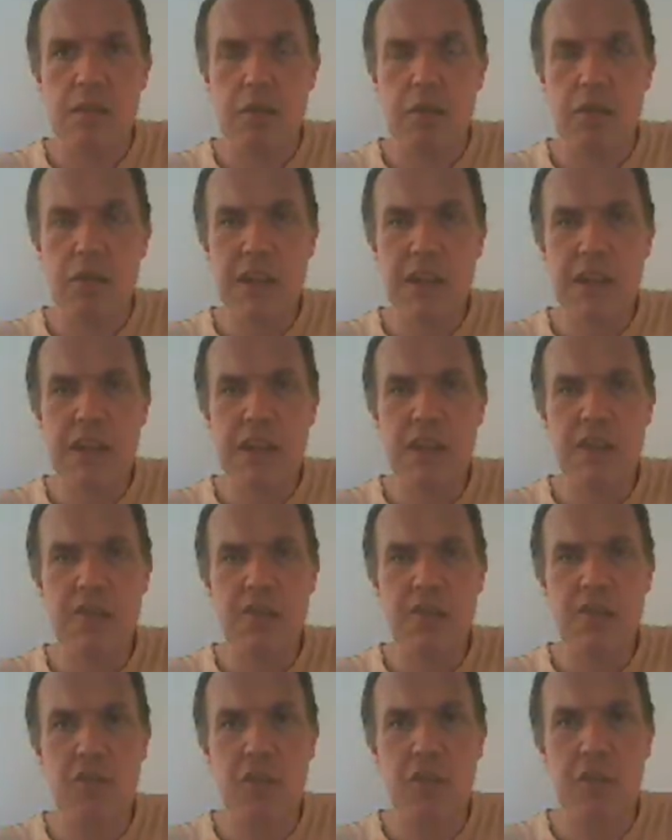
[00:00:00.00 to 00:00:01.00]
looking
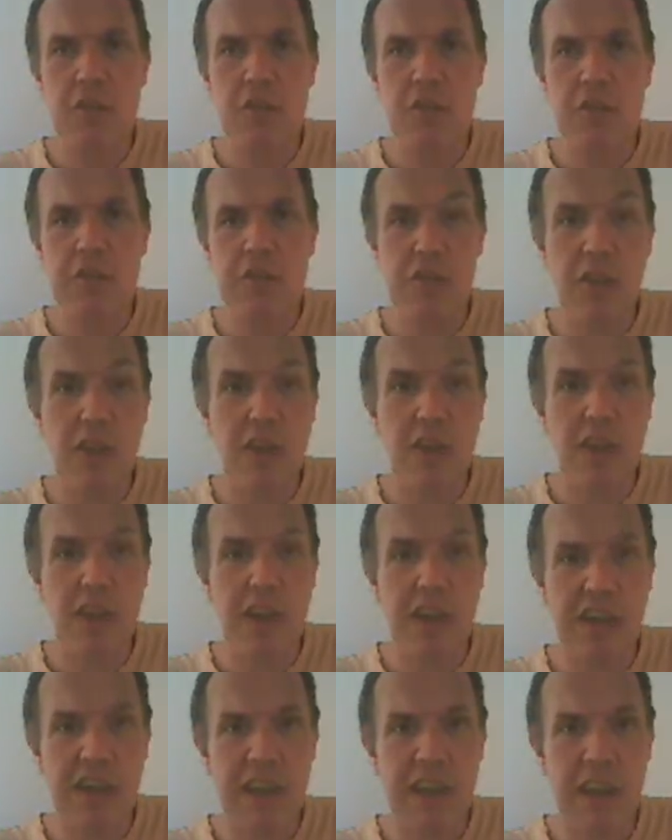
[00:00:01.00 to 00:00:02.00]
at your
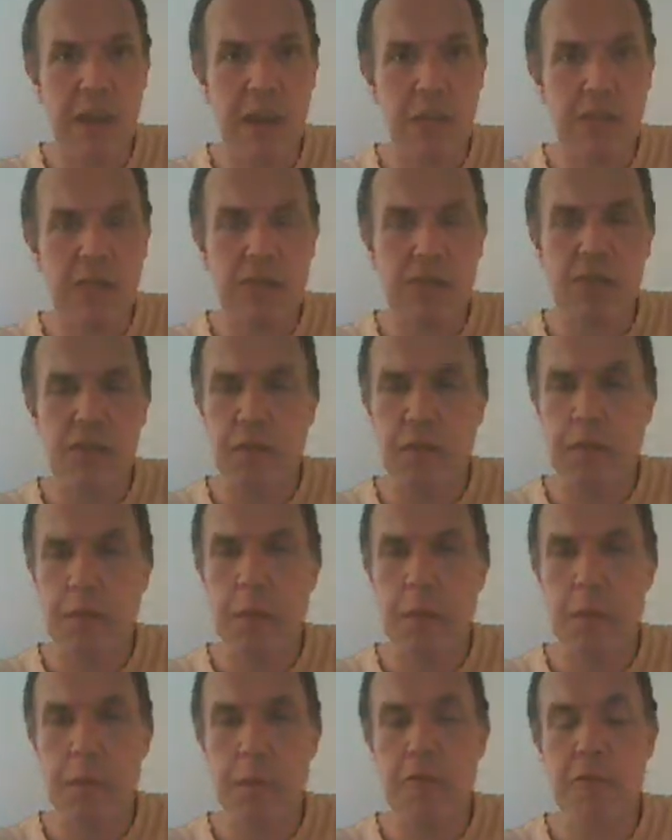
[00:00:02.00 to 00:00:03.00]
zodiac hours, so
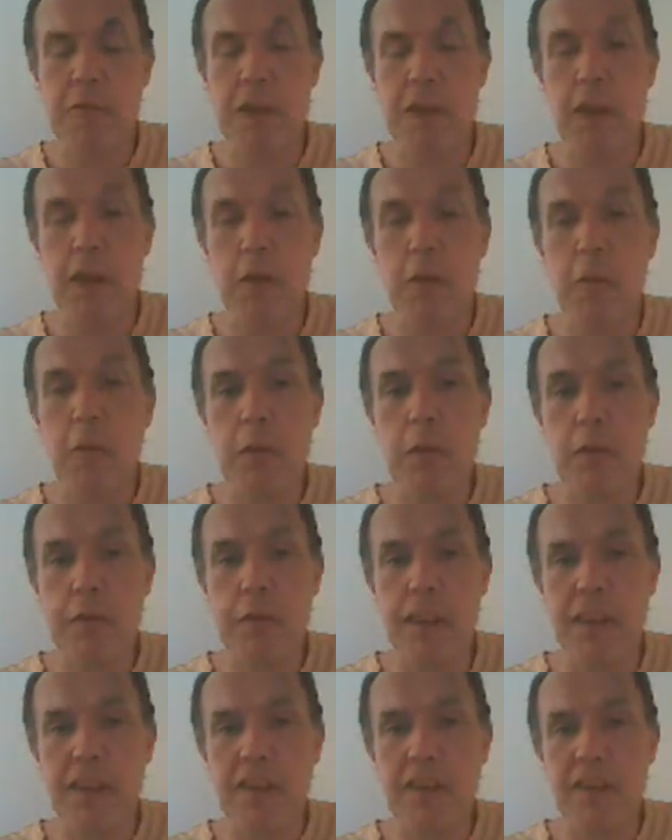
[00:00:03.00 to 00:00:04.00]
remember we're going by
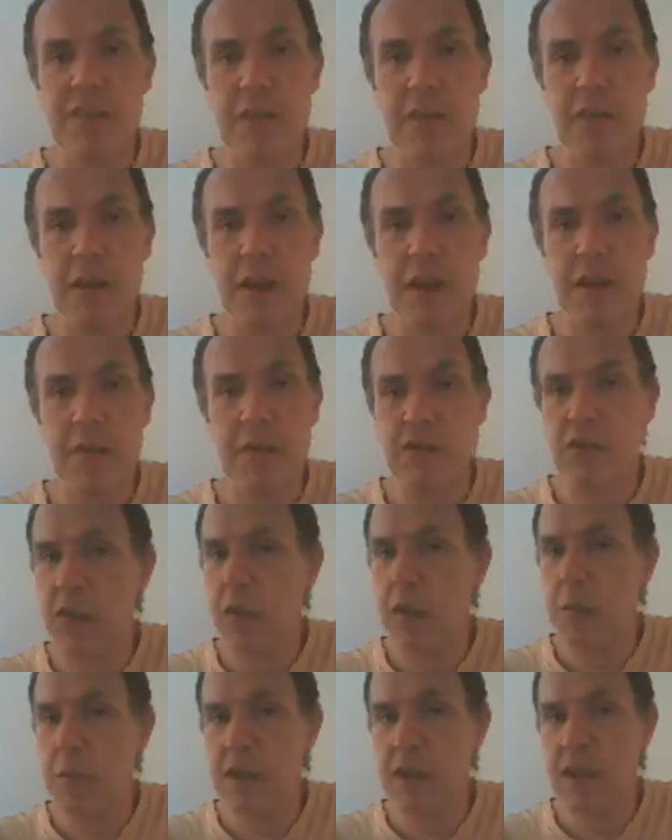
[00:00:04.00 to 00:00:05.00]
planetary hours,
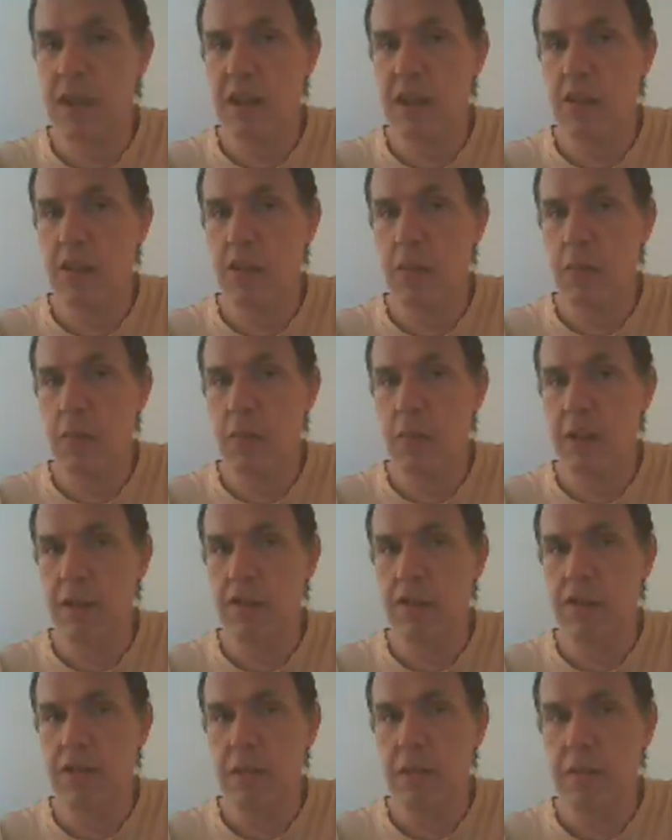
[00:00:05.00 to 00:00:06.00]
not mechanical
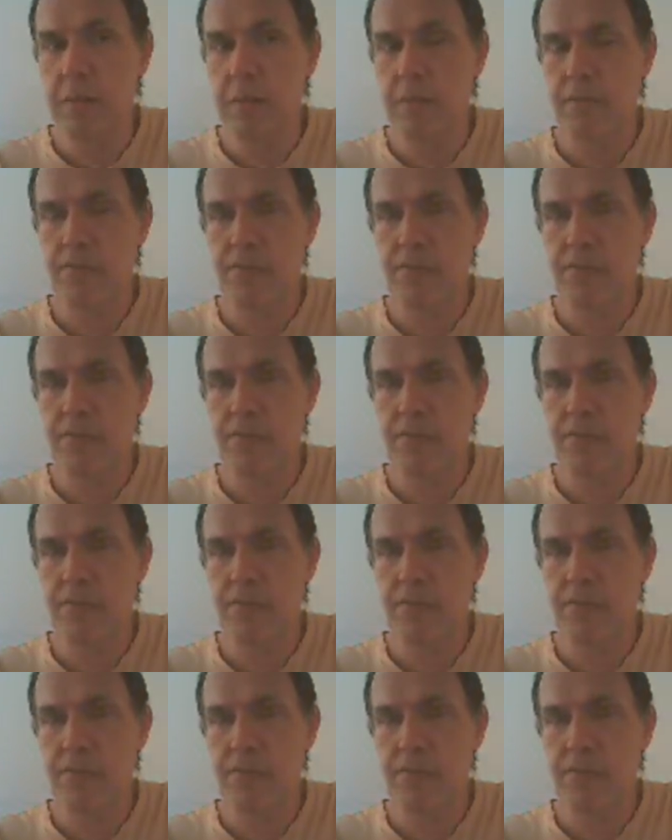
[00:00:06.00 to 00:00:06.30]
ones,